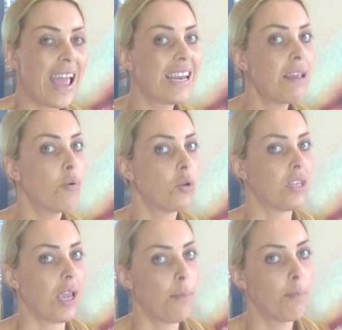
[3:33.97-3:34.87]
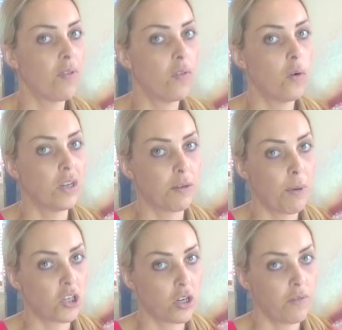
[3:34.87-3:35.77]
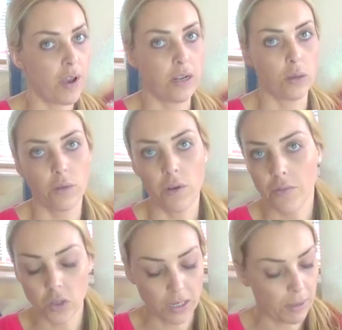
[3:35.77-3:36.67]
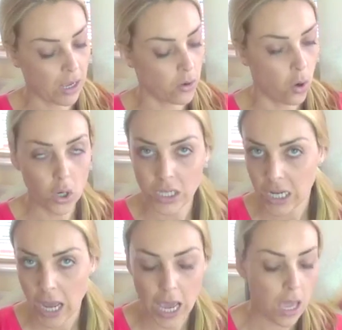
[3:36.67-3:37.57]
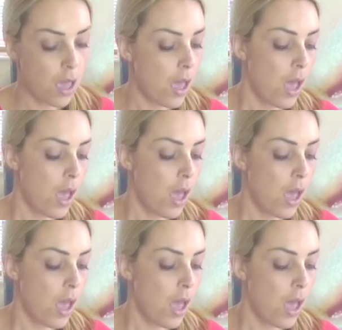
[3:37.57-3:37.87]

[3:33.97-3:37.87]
anybody before a special event. So if I've got somebody going on holiday,